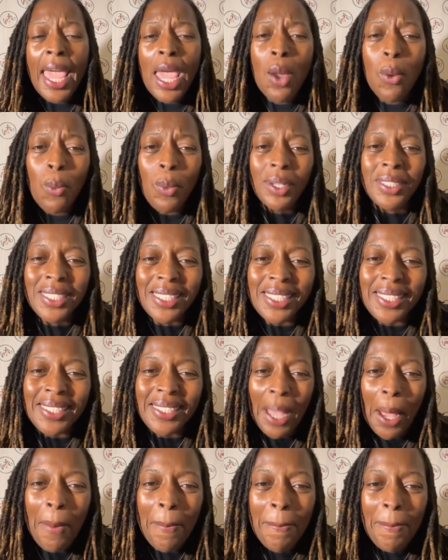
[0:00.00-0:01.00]
It was
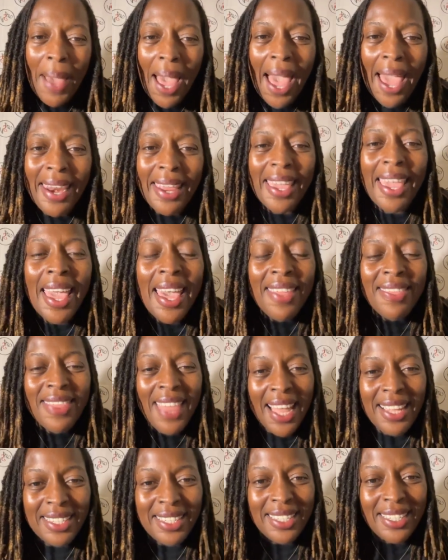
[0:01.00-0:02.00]
somebody
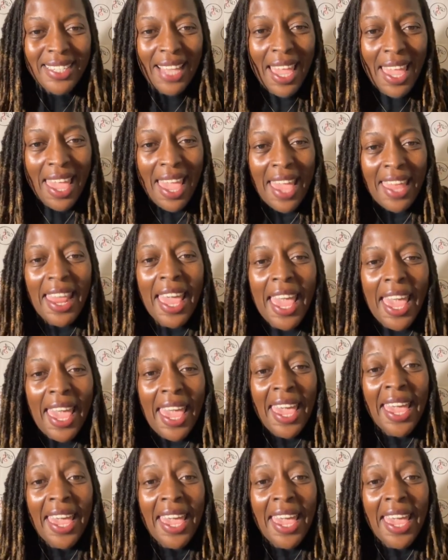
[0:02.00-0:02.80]
that said